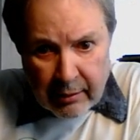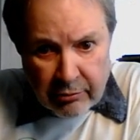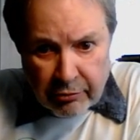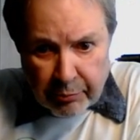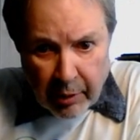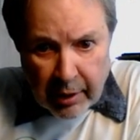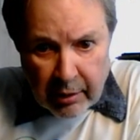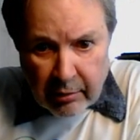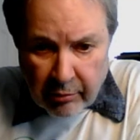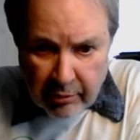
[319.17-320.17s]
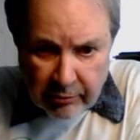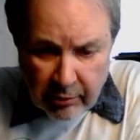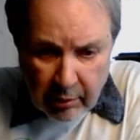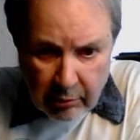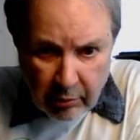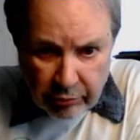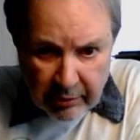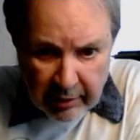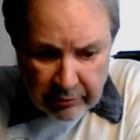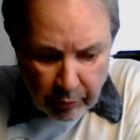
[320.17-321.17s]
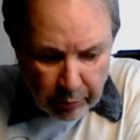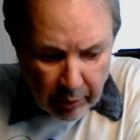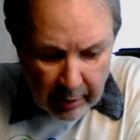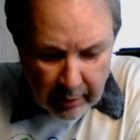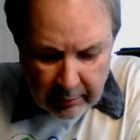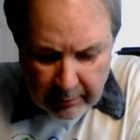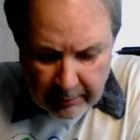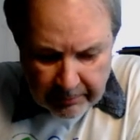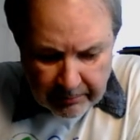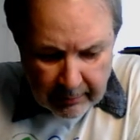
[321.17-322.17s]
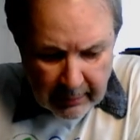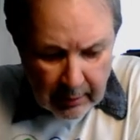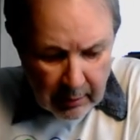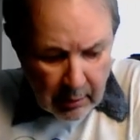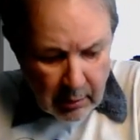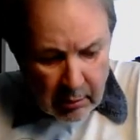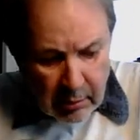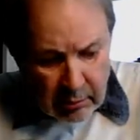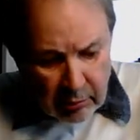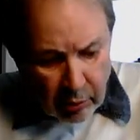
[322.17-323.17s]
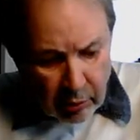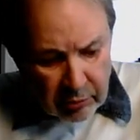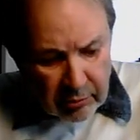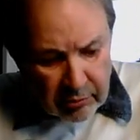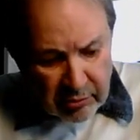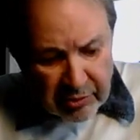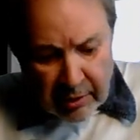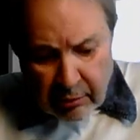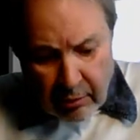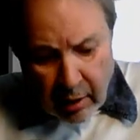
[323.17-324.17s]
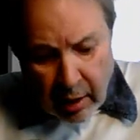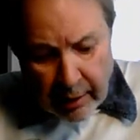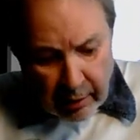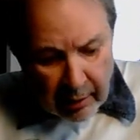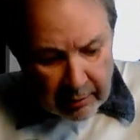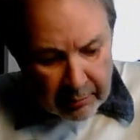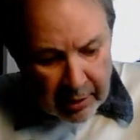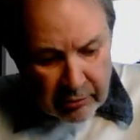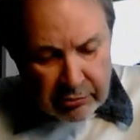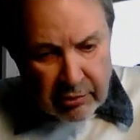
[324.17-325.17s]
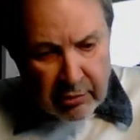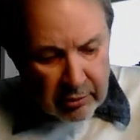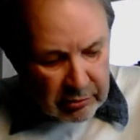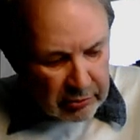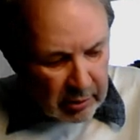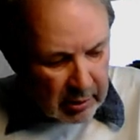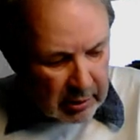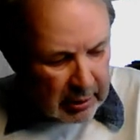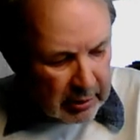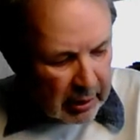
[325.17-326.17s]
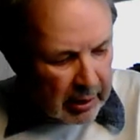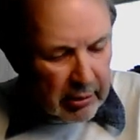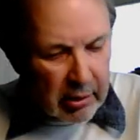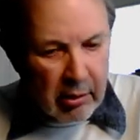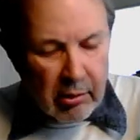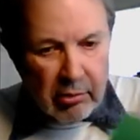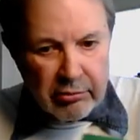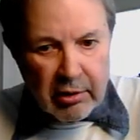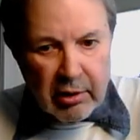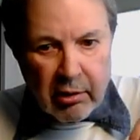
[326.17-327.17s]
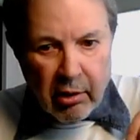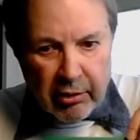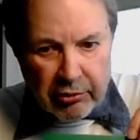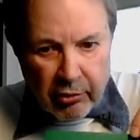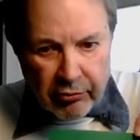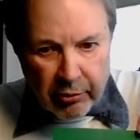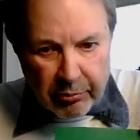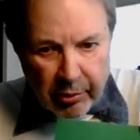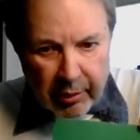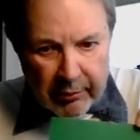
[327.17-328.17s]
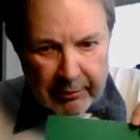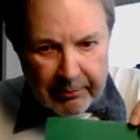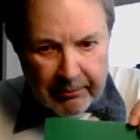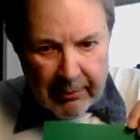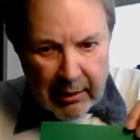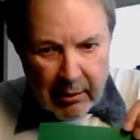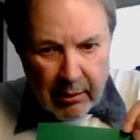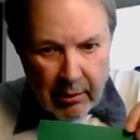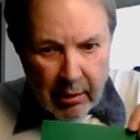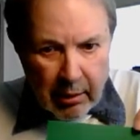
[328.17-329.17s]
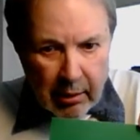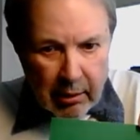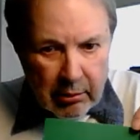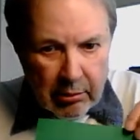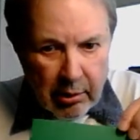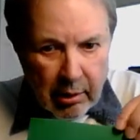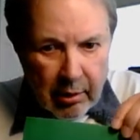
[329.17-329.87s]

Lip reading: just by increasing gross national product. So the thing that I like best is an indicator called the ecological footprint. And